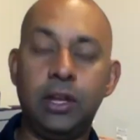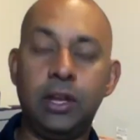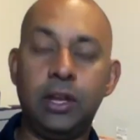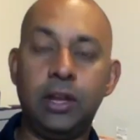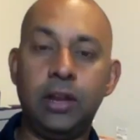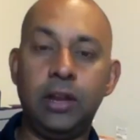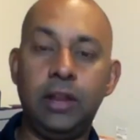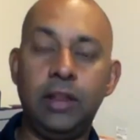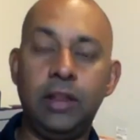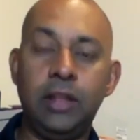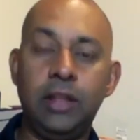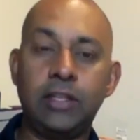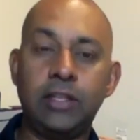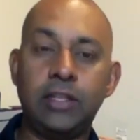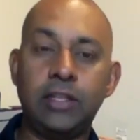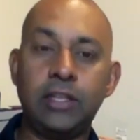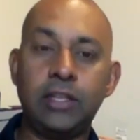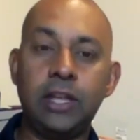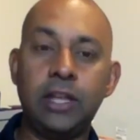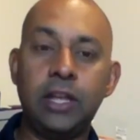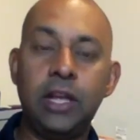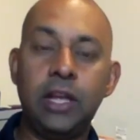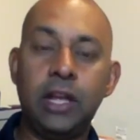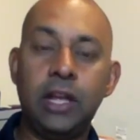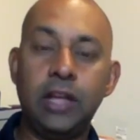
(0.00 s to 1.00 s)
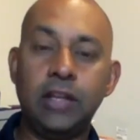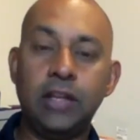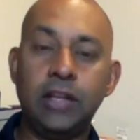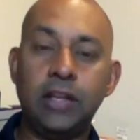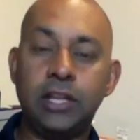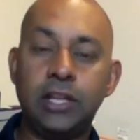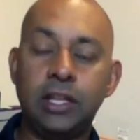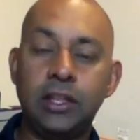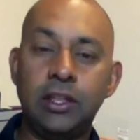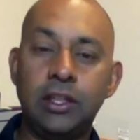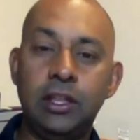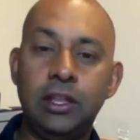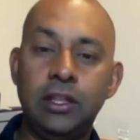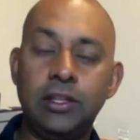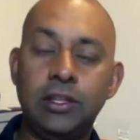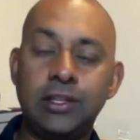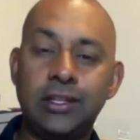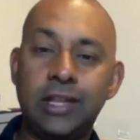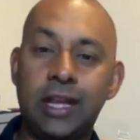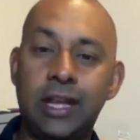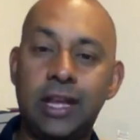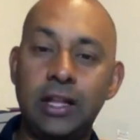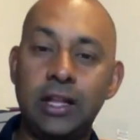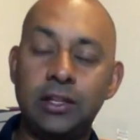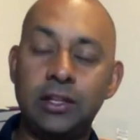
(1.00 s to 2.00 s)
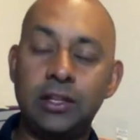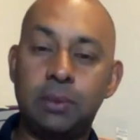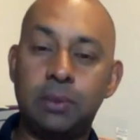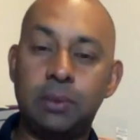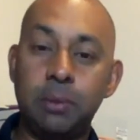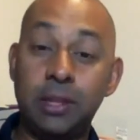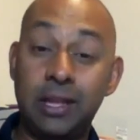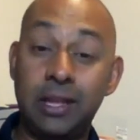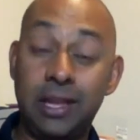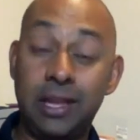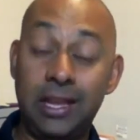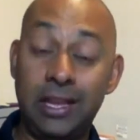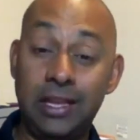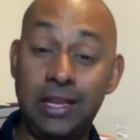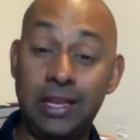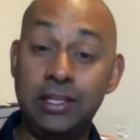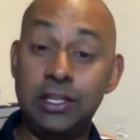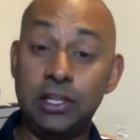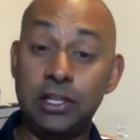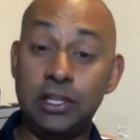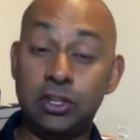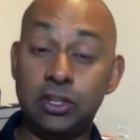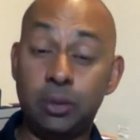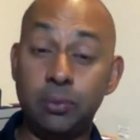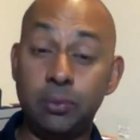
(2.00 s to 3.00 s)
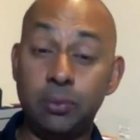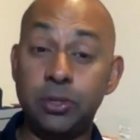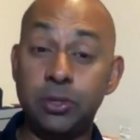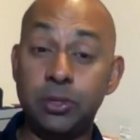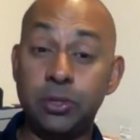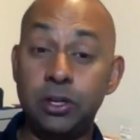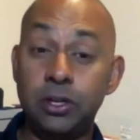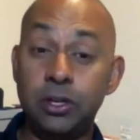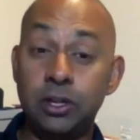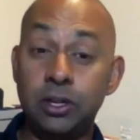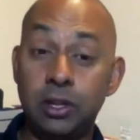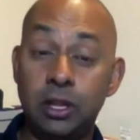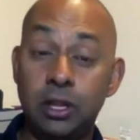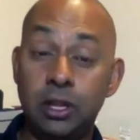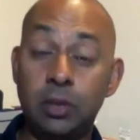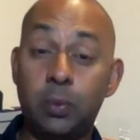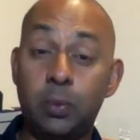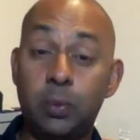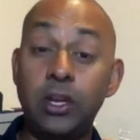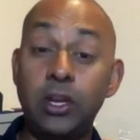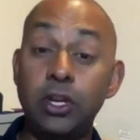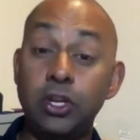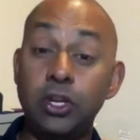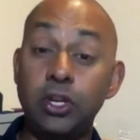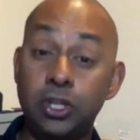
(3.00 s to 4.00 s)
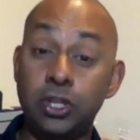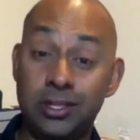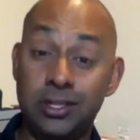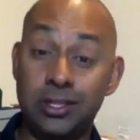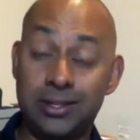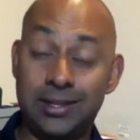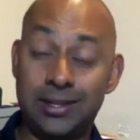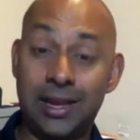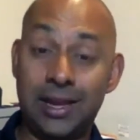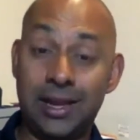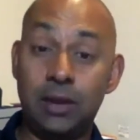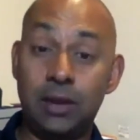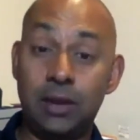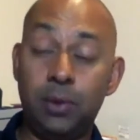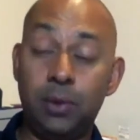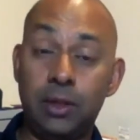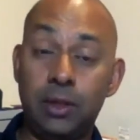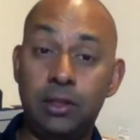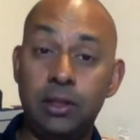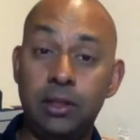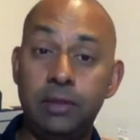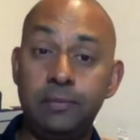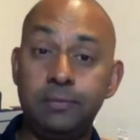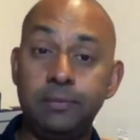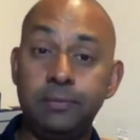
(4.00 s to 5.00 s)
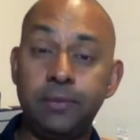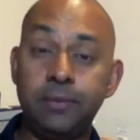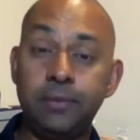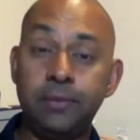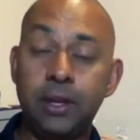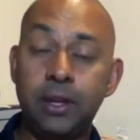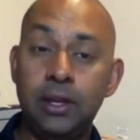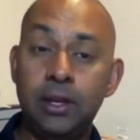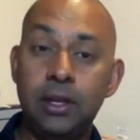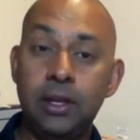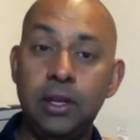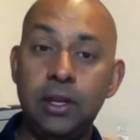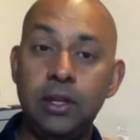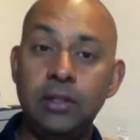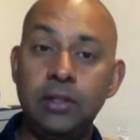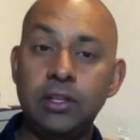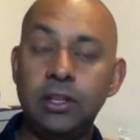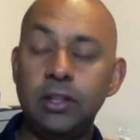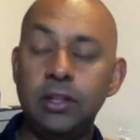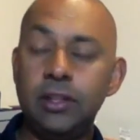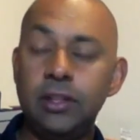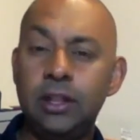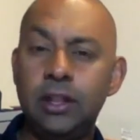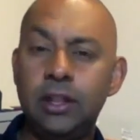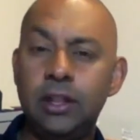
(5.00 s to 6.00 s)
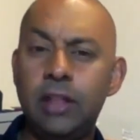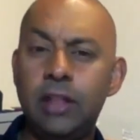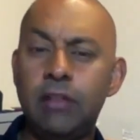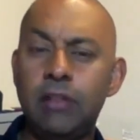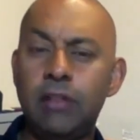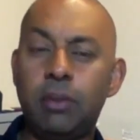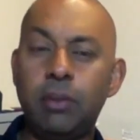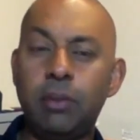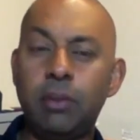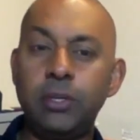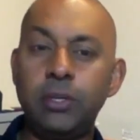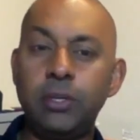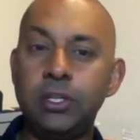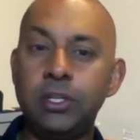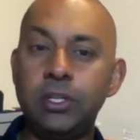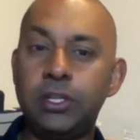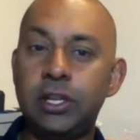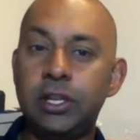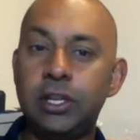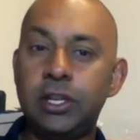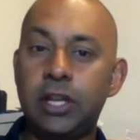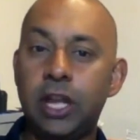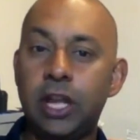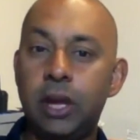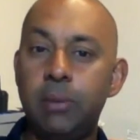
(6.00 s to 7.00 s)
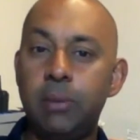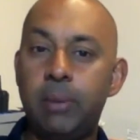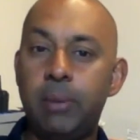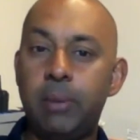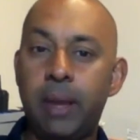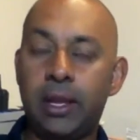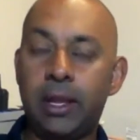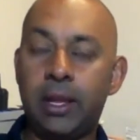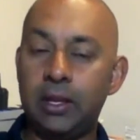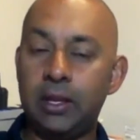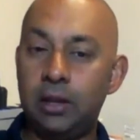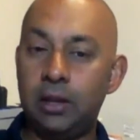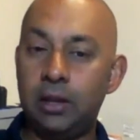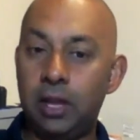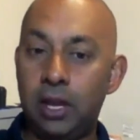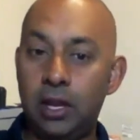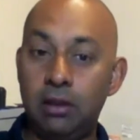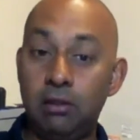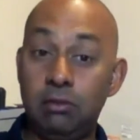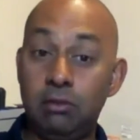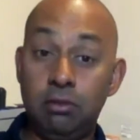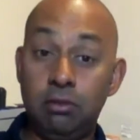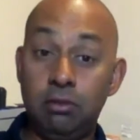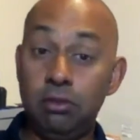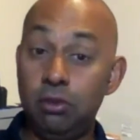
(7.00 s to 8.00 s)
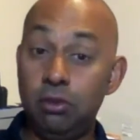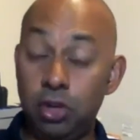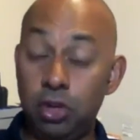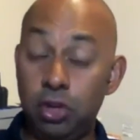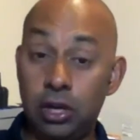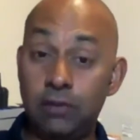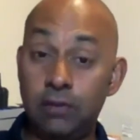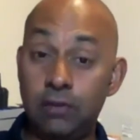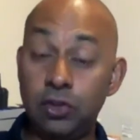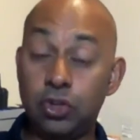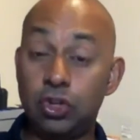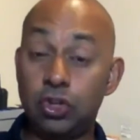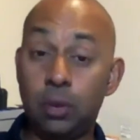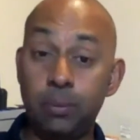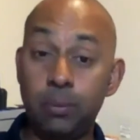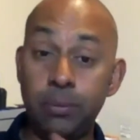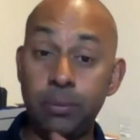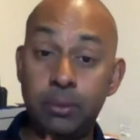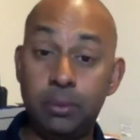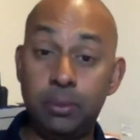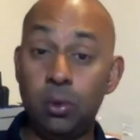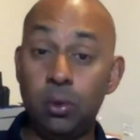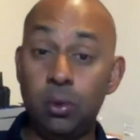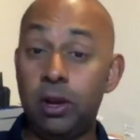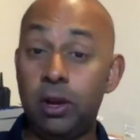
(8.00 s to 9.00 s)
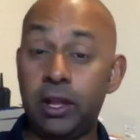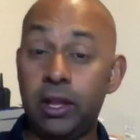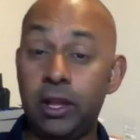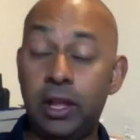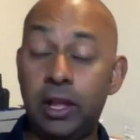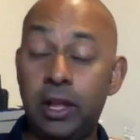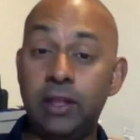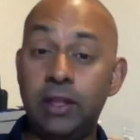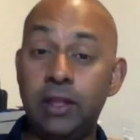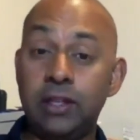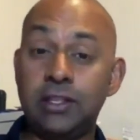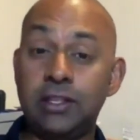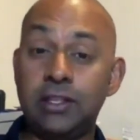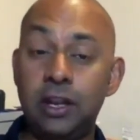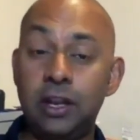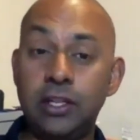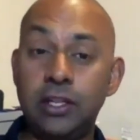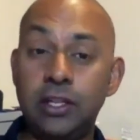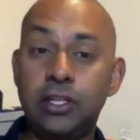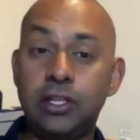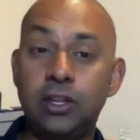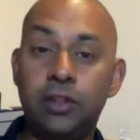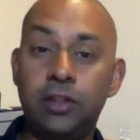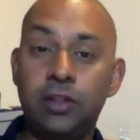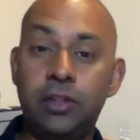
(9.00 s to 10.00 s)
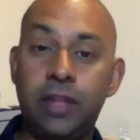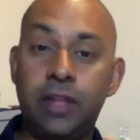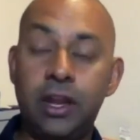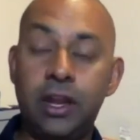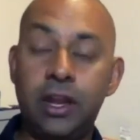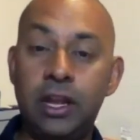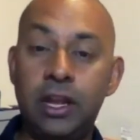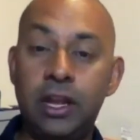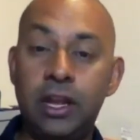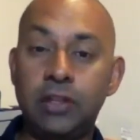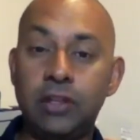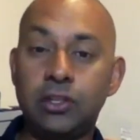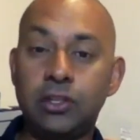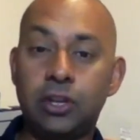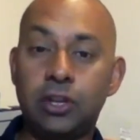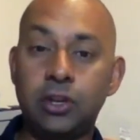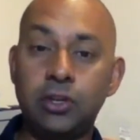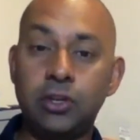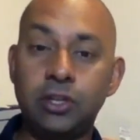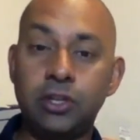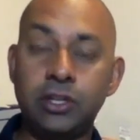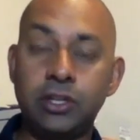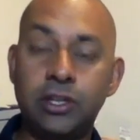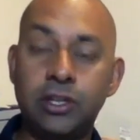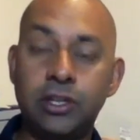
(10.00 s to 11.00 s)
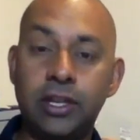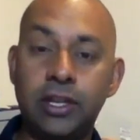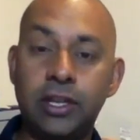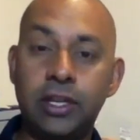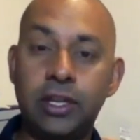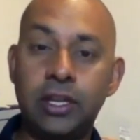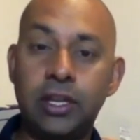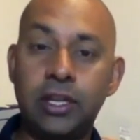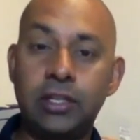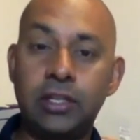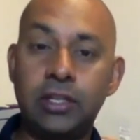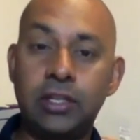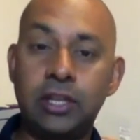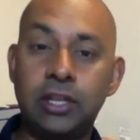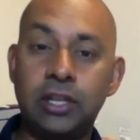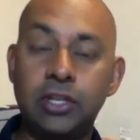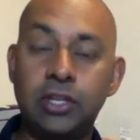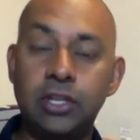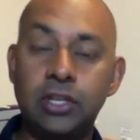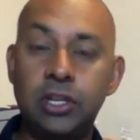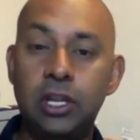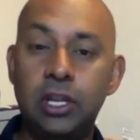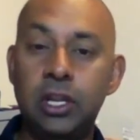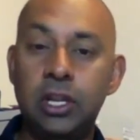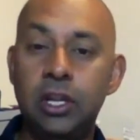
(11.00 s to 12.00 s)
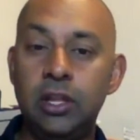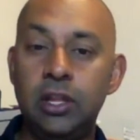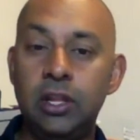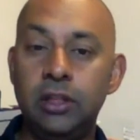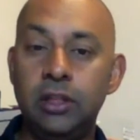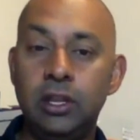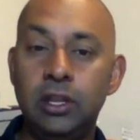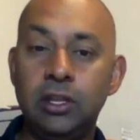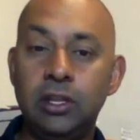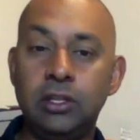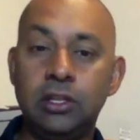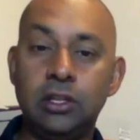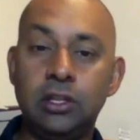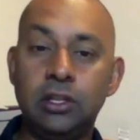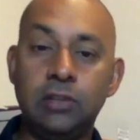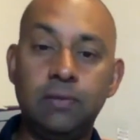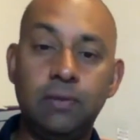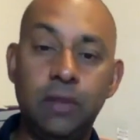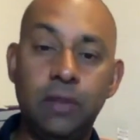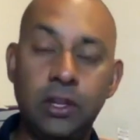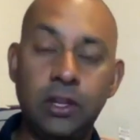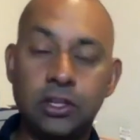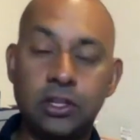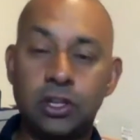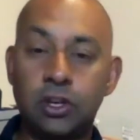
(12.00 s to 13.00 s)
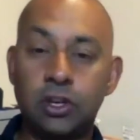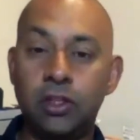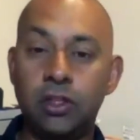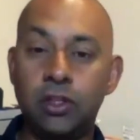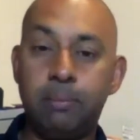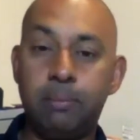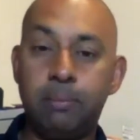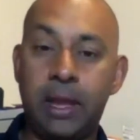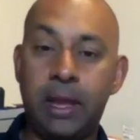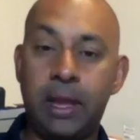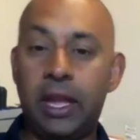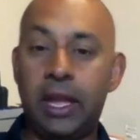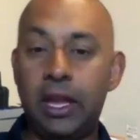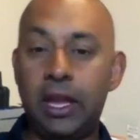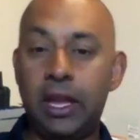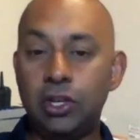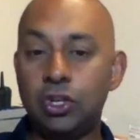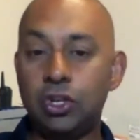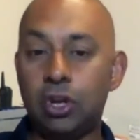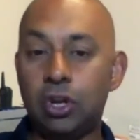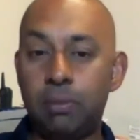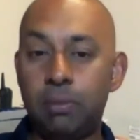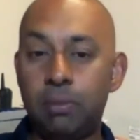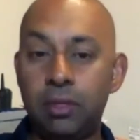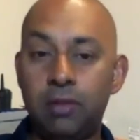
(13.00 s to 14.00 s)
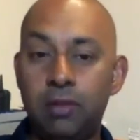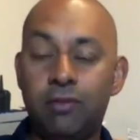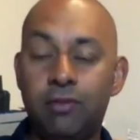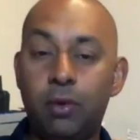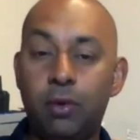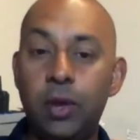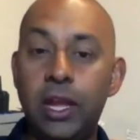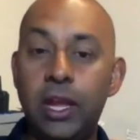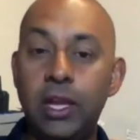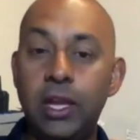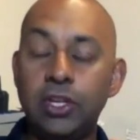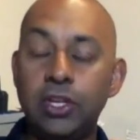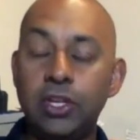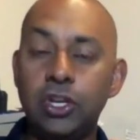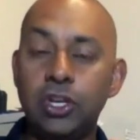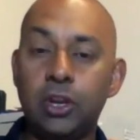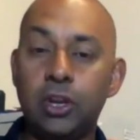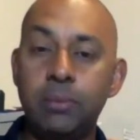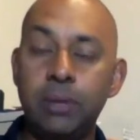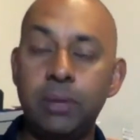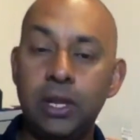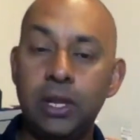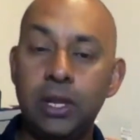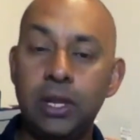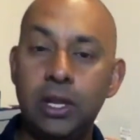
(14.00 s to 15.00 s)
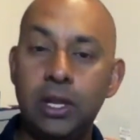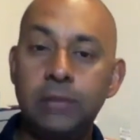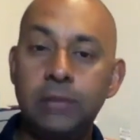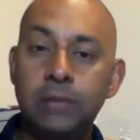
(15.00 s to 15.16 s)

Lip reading: And that's, as I said, it's probably the easiest option and the one you should start with. So another option is to go back and you can even chop the ball. And again, there's a lesson on that in our strokes and techniques section. There's a lesson on the backhand chop and the forehand chop.